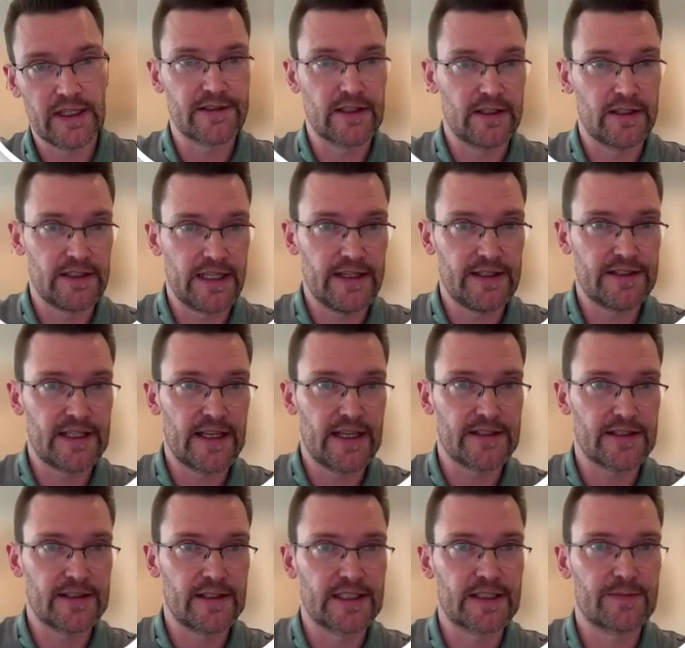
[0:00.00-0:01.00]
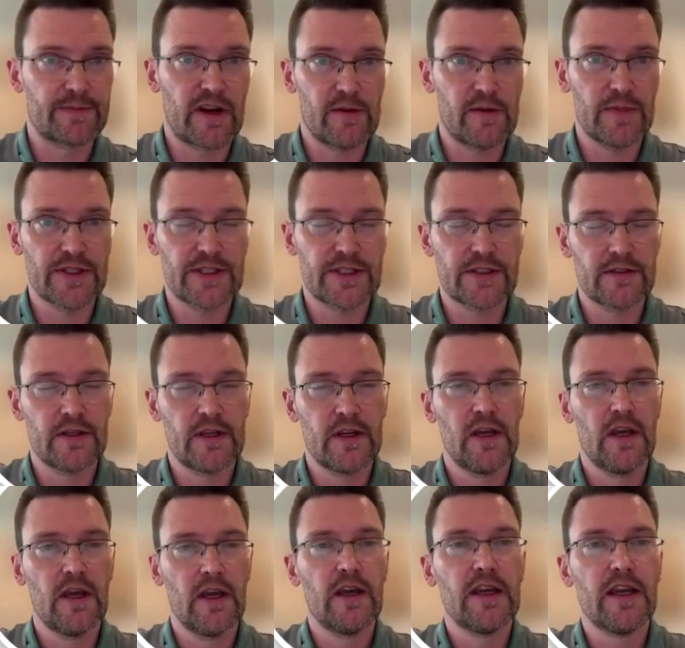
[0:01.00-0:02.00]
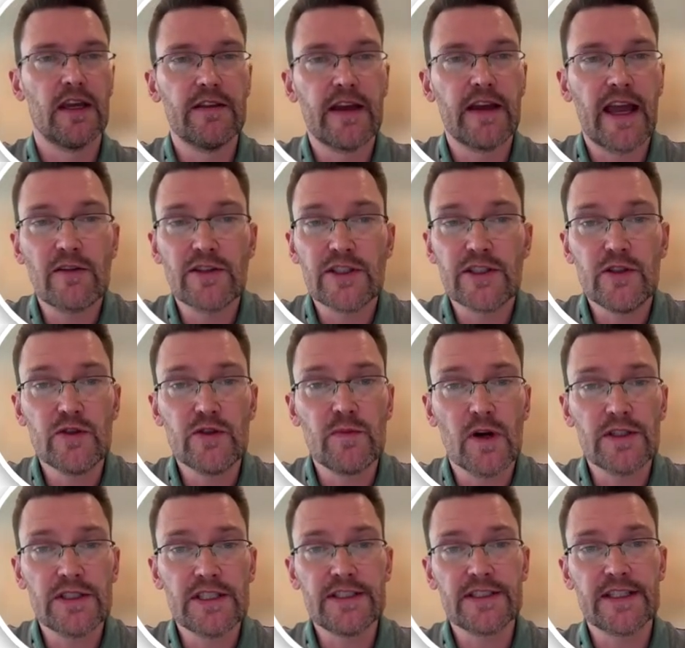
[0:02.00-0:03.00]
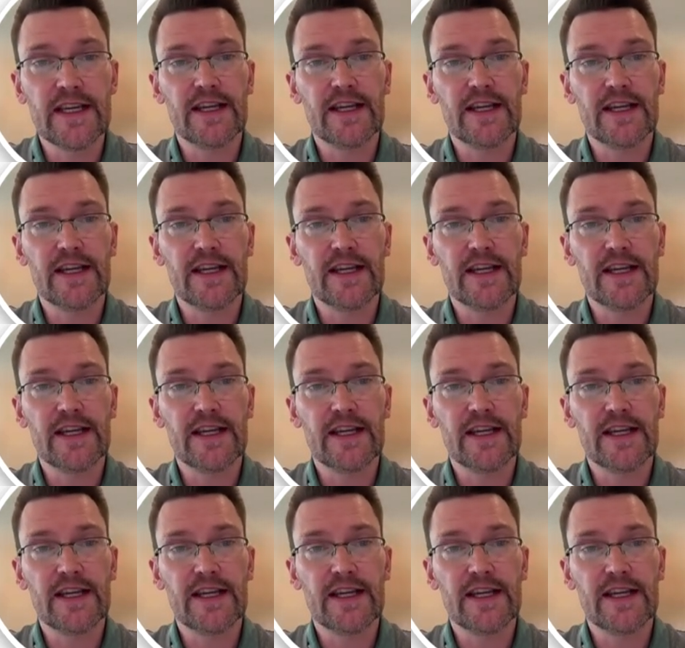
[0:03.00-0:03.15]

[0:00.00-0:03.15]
against our data sets and experiments. In the how to use Monty